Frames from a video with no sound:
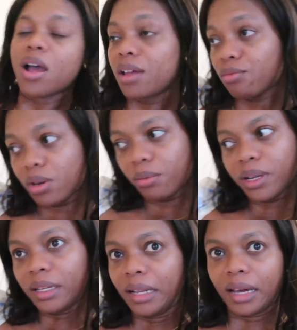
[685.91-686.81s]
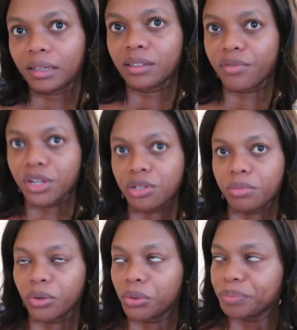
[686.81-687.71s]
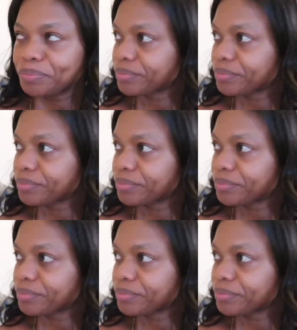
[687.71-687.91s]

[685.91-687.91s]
I really really like the vegetable.